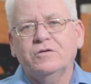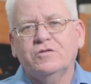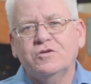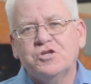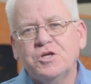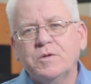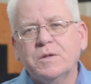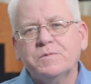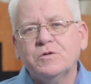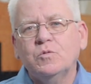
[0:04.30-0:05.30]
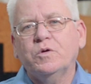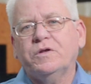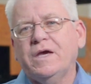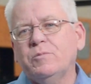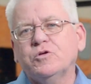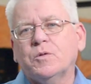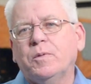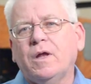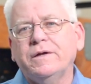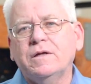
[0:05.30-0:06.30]
this is Jim Gibson with
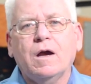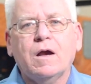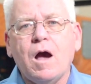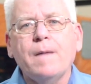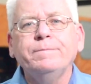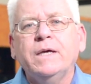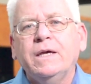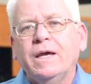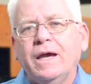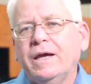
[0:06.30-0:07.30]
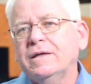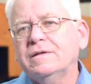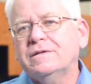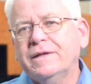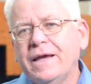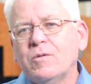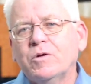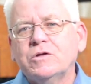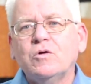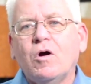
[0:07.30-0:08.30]
CableSupply.com, and today I
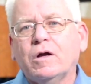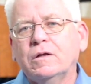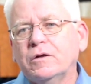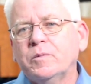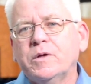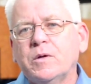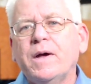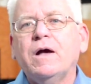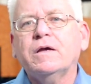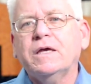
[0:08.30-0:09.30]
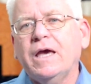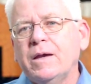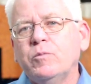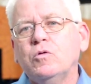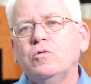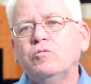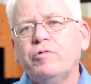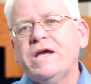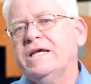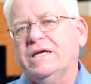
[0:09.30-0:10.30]
want to talk a little bit about cable
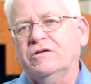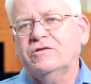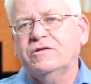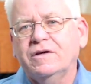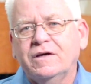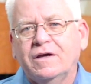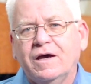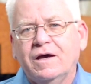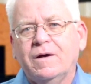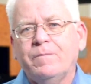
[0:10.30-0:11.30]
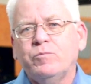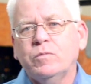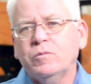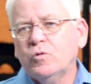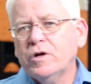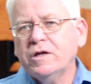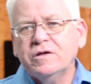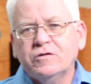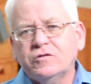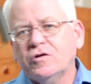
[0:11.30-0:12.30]
ratings. Um, we're not
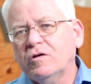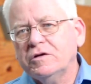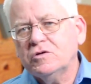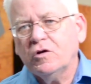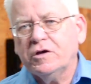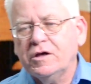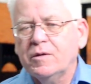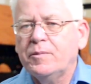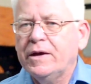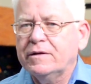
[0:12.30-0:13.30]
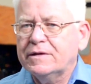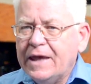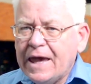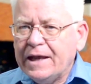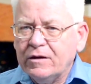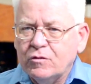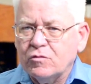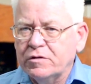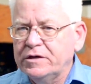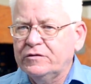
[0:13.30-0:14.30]
necessarily talking about
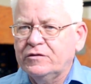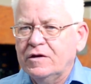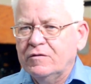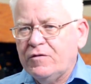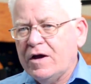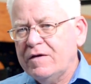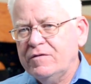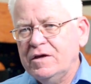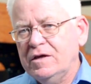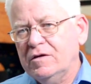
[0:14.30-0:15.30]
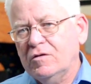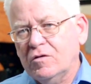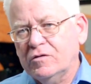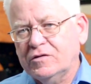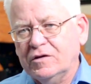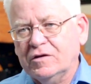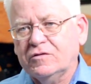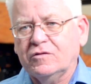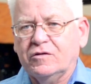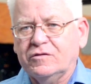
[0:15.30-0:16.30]
categories, 5E or
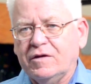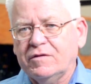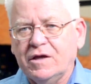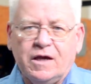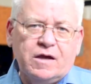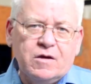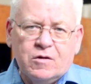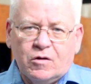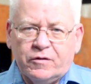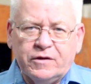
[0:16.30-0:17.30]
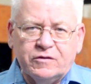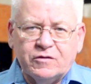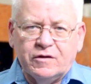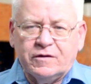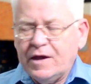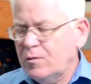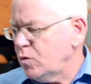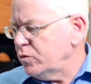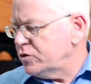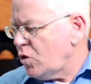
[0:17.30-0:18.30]
6 or 7A or things like that.
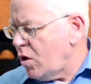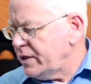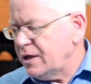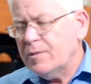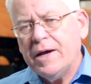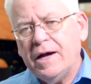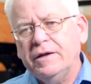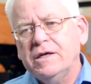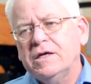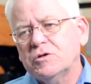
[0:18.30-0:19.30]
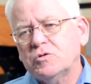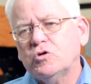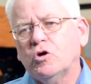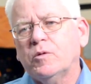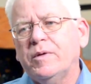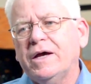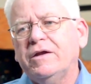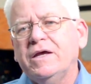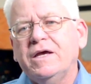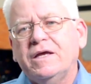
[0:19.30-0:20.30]
What we're talking about is we're talking
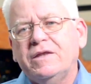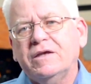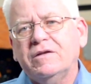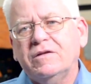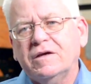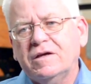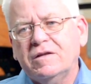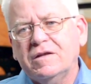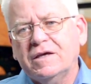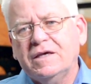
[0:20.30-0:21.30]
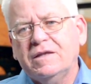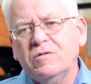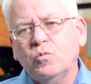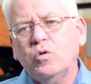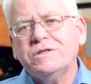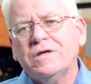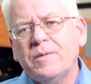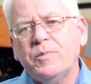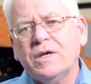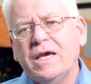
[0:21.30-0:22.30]
about the, the, the, what
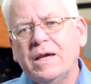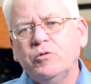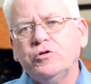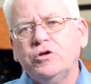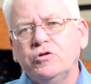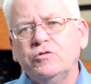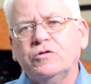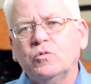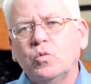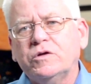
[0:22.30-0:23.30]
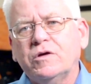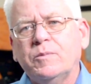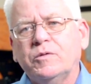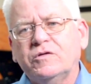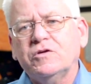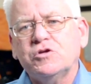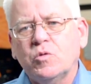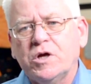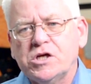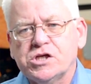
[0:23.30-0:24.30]
type of cable to use in what type of
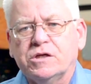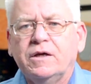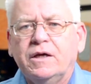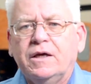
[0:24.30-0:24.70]
situation.